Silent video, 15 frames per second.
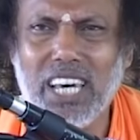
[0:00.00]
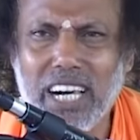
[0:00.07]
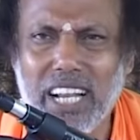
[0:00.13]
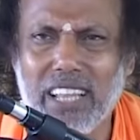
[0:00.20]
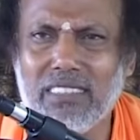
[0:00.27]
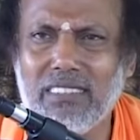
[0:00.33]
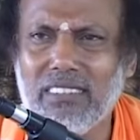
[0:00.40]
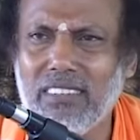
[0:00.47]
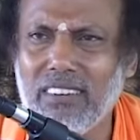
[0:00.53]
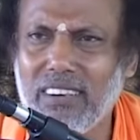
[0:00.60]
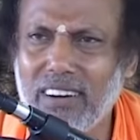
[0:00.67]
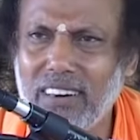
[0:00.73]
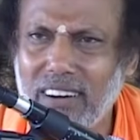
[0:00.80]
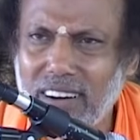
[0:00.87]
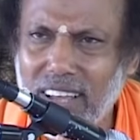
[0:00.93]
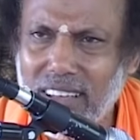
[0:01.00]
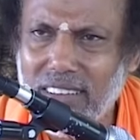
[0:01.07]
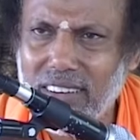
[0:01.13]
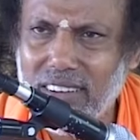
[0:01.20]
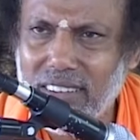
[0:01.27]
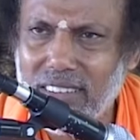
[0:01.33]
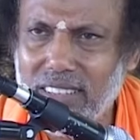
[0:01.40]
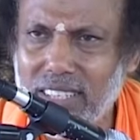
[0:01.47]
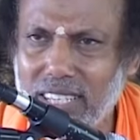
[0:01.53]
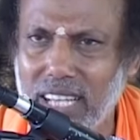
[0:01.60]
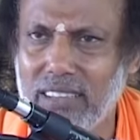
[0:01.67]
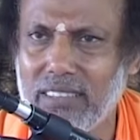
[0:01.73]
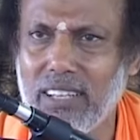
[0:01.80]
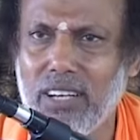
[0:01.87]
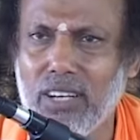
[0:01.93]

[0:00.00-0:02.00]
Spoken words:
or death? Death.